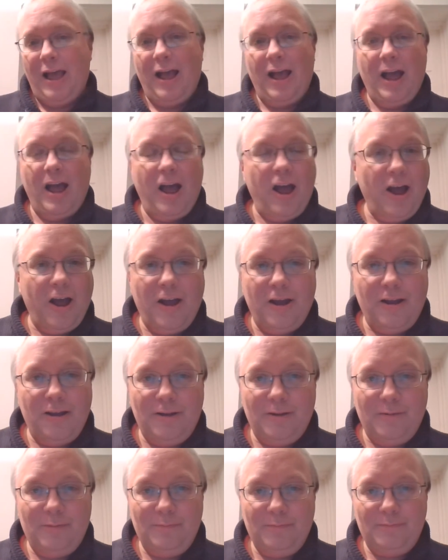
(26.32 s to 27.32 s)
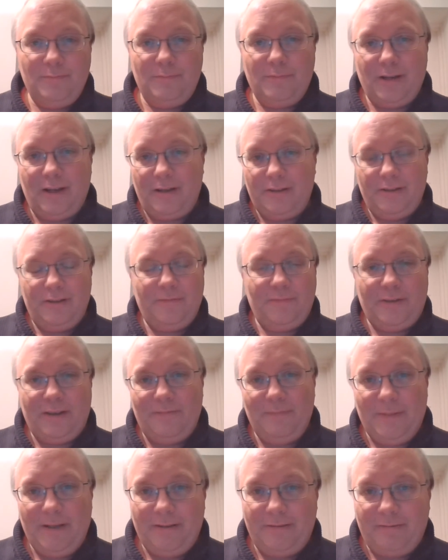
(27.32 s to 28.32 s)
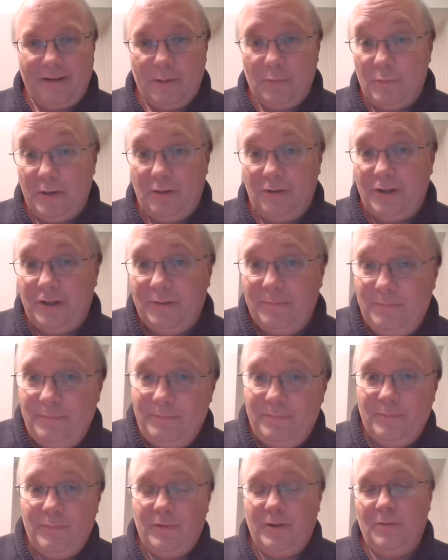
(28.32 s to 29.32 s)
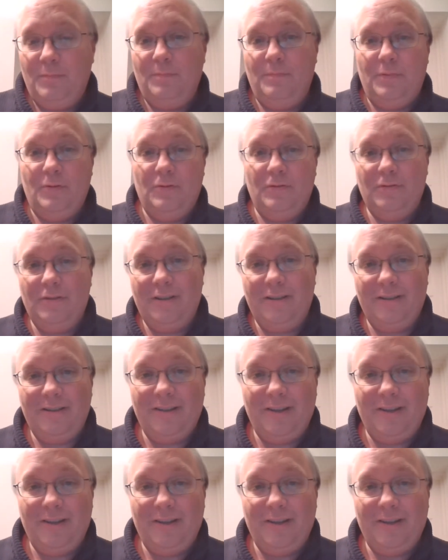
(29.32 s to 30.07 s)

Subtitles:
You've given me a great welcome on board